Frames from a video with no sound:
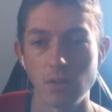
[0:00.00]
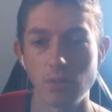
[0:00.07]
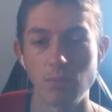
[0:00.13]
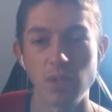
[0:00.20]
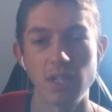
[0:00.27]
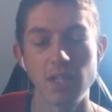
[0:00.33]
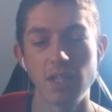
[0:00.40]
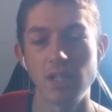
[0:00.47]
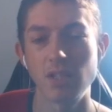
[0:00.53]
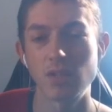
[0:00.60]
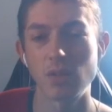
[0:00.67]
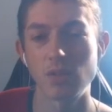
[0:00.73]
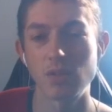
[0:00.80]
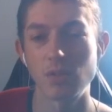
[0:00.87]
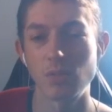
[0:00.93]
But he's
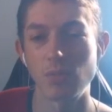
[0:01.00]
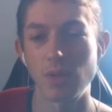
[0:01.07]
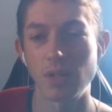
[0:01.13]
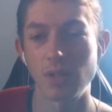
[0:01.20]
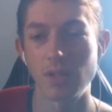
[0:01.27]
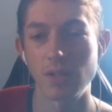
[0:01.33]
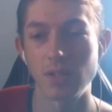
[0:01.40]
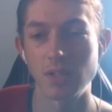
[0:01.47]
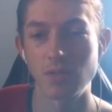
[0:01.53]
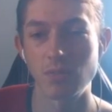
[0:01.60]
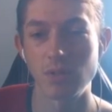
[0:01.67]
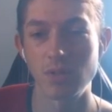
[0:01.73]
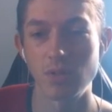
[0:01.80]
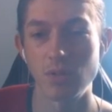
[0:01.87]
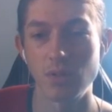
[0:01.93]
also running things with
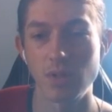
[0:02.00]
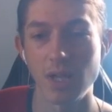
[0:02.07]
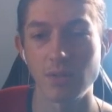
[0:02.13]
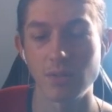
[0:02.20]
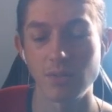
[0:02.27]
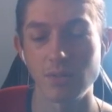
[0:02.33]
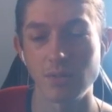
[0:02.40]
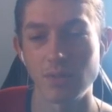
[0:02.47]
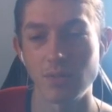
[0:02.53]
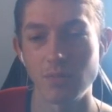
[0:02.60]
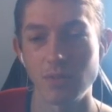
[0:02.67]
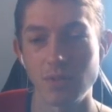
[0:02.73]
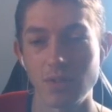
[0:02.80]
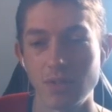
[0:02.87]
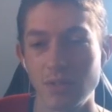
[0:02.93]
2000, so
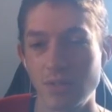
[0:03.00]
it's